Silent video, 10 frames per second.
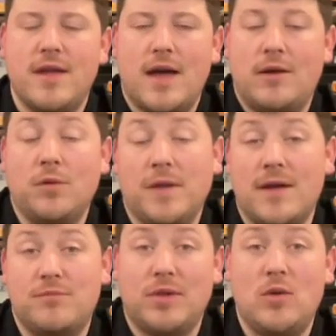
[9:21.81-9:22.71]
I don't think
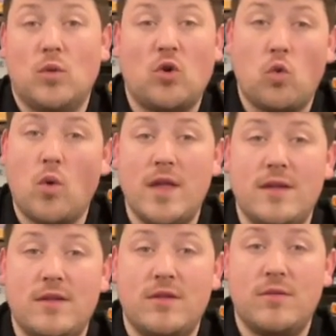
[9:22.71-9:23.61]
I've played one quite
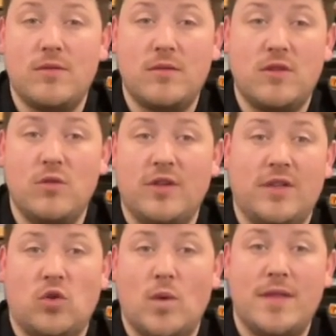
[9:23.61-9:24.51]
using
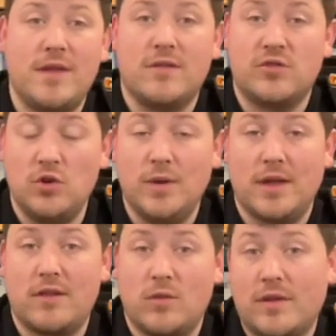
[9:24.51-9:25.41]
it the way these are doing
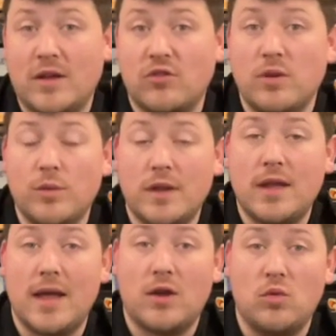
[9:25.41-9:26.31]
it, so it's actually really
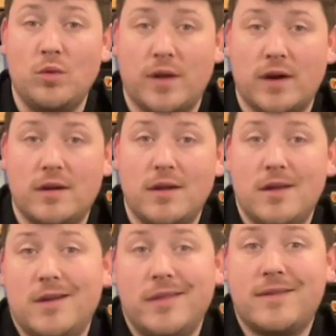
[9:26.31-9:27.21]
kind of cool there.
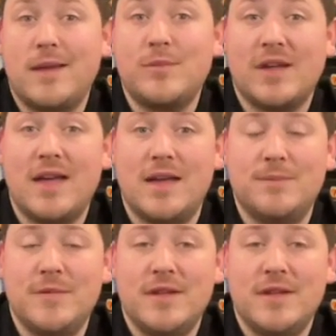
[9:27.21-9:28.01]
At the same time,